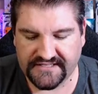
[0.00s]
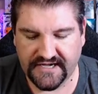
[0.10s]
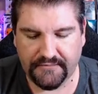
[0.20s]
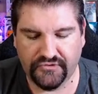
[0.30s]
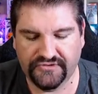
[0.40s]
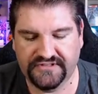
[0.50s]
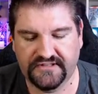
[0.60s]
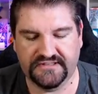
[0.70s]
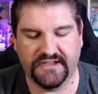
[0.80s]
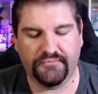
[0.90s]
double
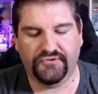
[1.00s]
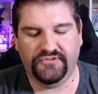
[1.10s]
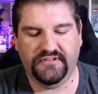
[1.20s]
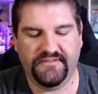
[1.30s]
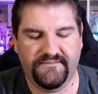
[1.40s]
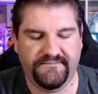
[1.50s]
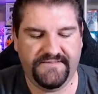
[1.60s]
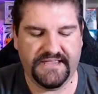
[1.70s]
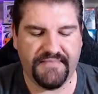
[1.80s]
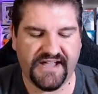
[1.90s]
double
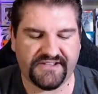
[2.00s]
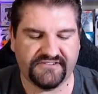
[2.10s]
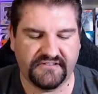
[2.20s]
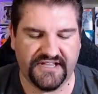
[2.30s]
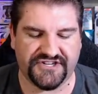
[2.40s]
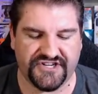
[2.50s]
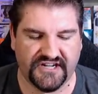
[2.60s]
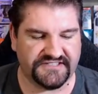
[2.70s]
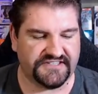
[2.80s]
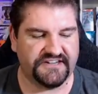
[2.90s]
VMAX
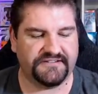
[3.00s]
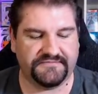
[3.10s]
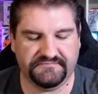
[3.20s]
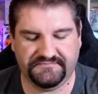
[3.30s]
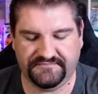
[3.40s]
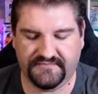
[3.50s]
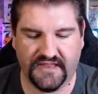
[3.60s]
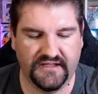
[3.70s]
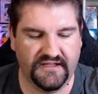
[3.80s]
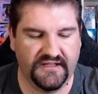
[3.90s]
Glaceons there.
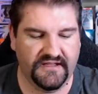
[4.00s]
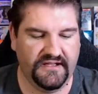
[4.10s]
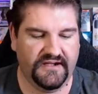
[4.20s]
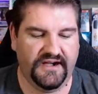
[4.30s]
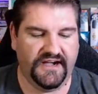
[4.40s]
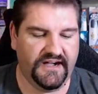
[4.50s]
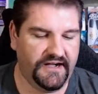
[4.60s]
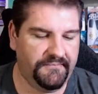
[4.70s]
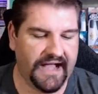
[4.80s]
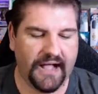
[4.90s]

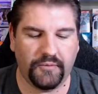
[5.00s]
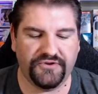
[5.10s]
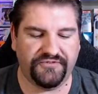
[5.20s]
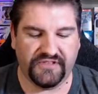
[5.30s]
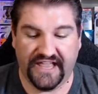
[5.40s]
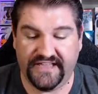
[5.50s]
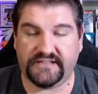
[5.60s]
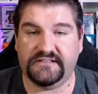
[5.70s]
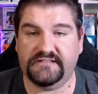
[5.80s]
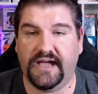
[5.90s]
Um, I would have liked
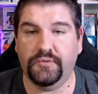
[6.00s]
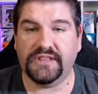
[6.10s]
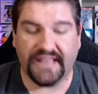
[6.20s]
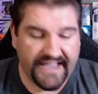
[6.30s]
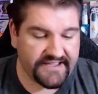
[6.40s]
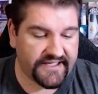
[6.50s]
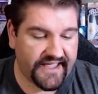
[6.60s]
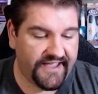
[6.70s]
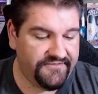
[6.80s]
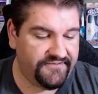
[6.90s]
I would like
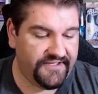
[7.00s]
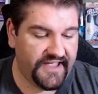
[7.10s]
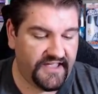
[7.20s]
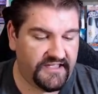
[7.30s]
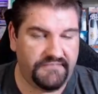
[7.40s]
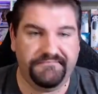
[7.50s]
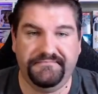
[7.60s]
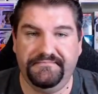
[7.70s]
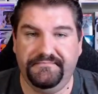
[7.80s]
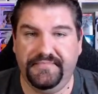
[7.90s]
a a
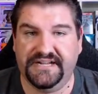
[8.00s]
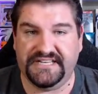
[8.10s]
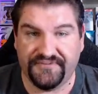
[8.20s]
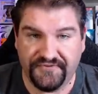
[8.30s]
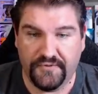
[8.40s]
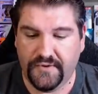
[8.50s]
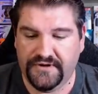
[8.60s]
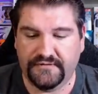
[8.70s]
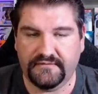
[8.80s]
a different one.